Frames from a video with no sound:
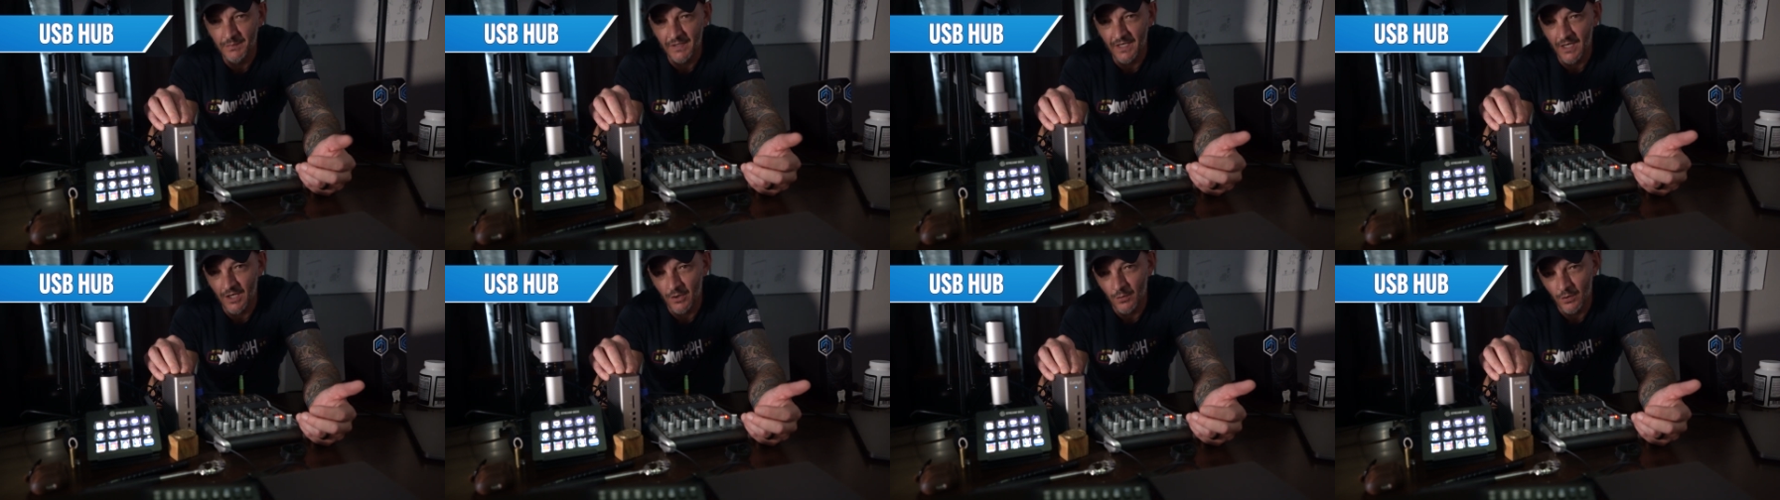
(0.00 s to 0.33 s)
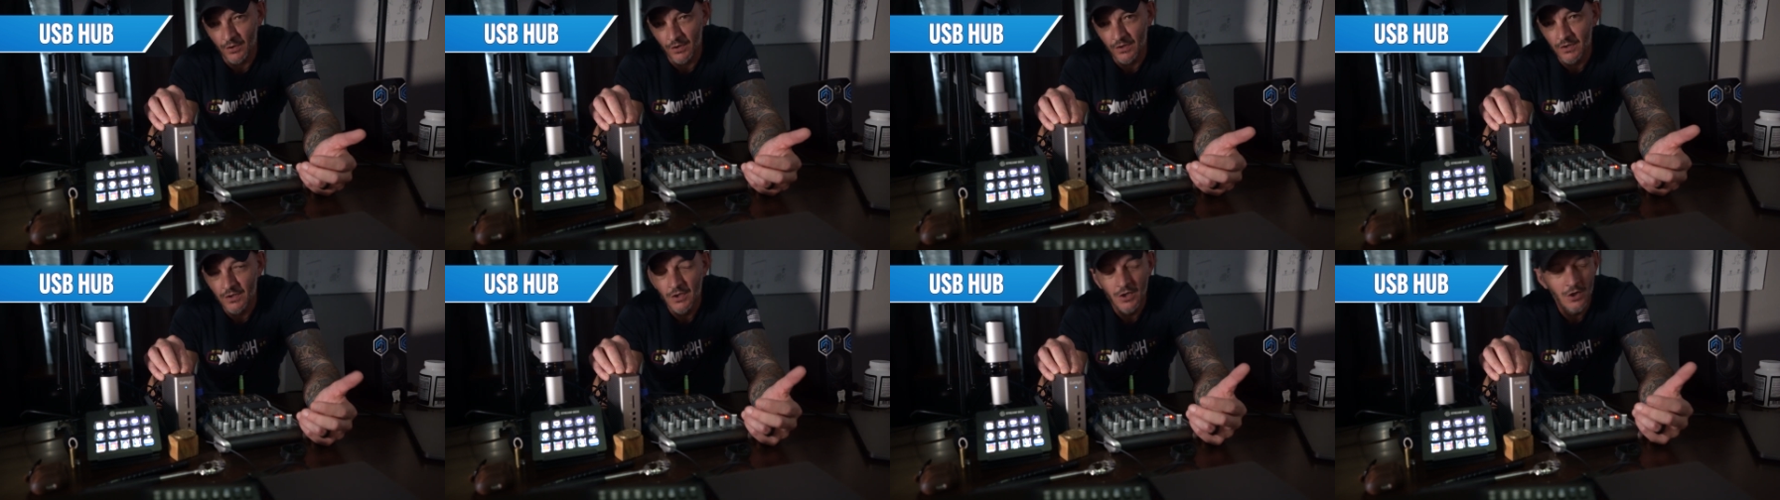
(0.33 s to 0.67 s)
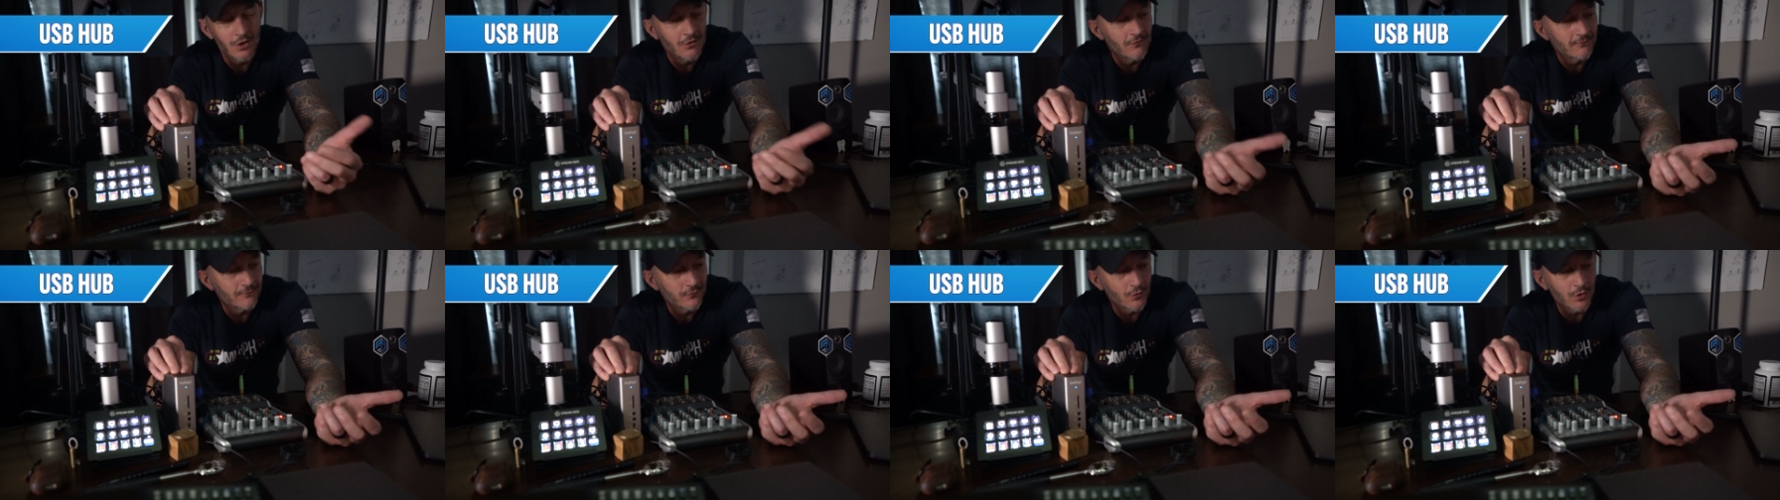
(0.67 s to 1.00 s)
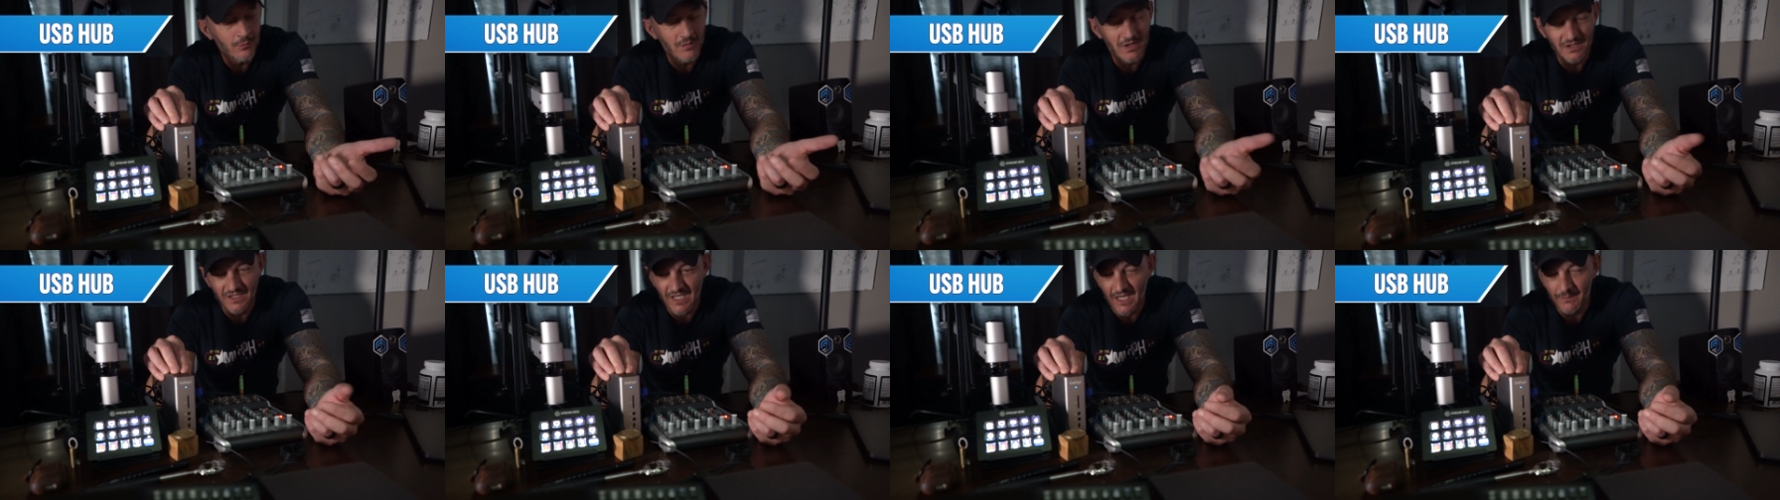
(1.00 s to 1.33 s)
power
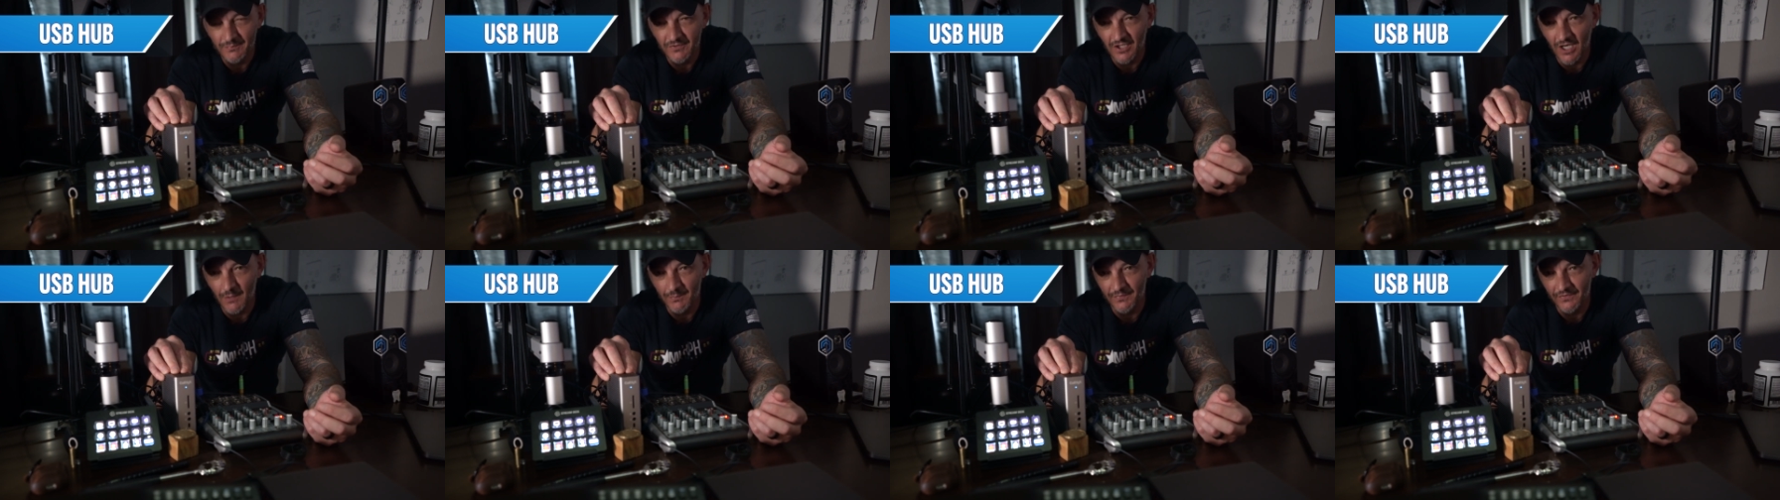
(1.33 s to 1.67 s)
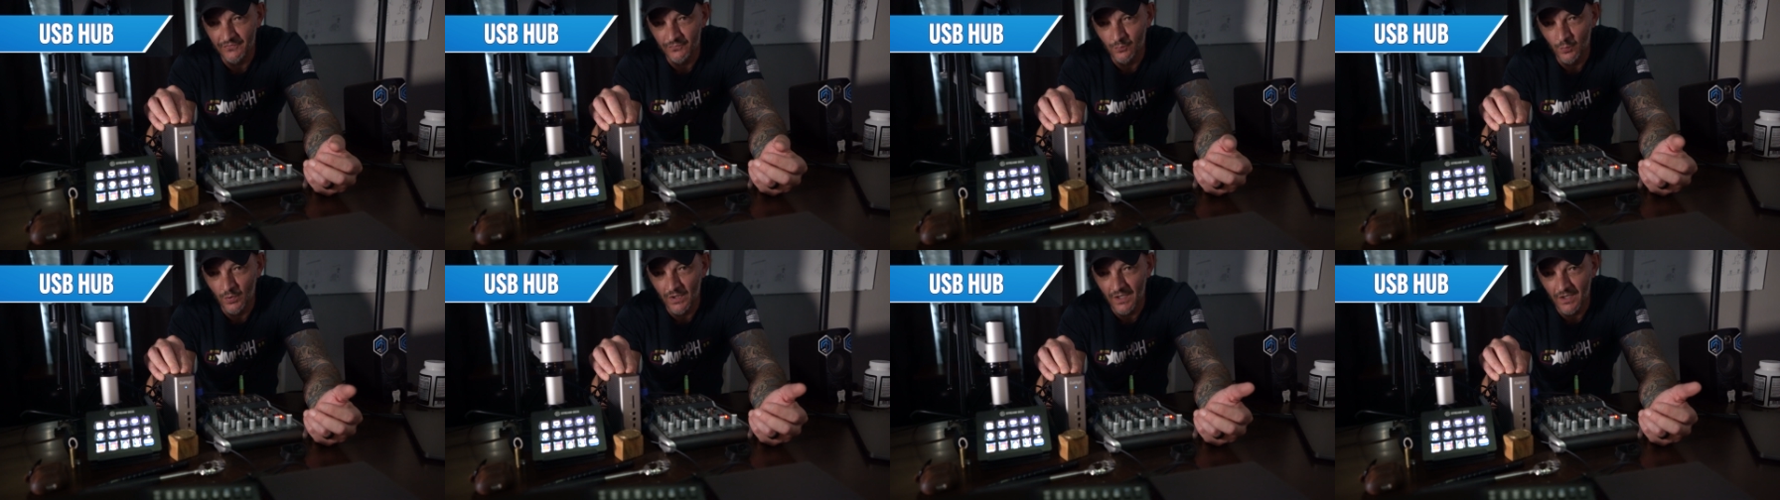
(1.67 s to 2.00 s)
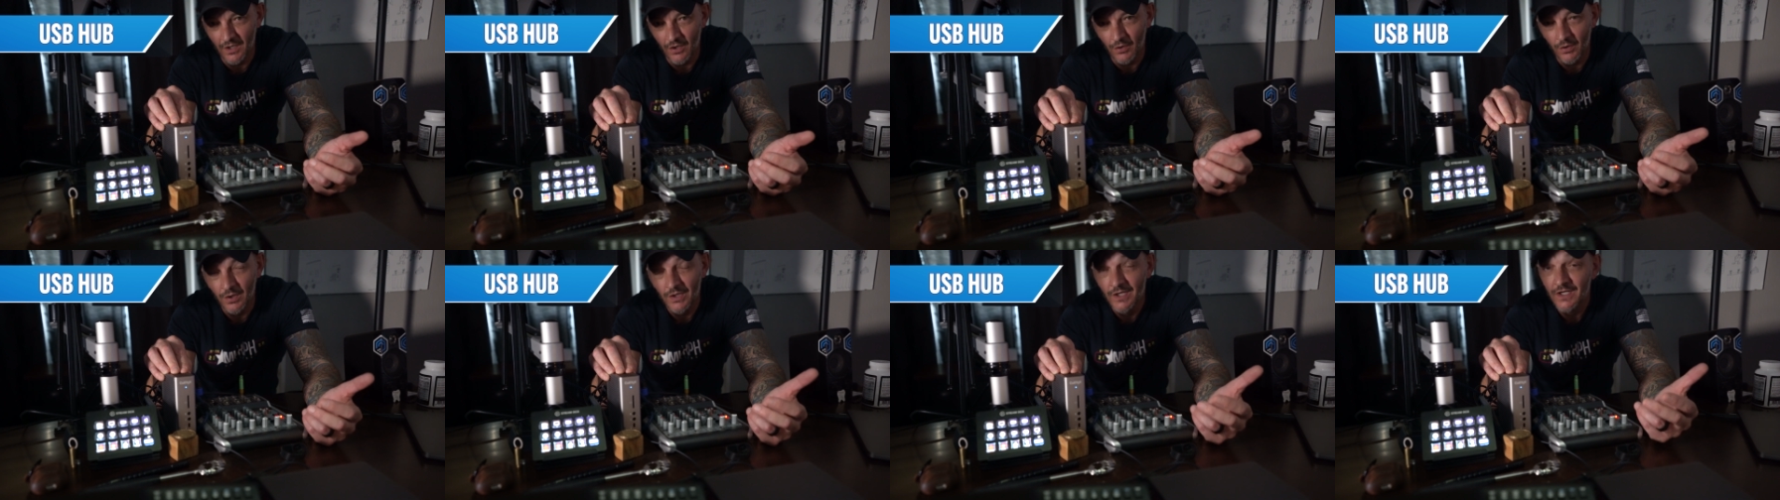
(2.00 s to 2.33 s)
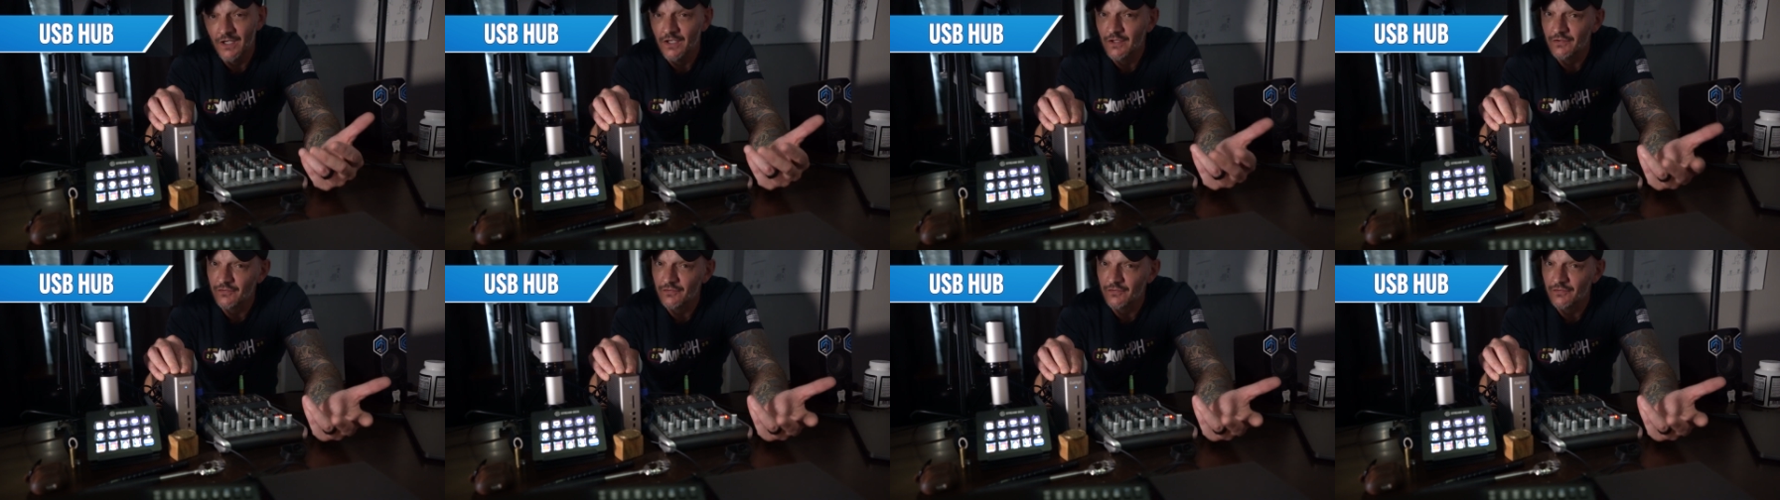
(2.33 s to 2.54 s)
for my laptop as well.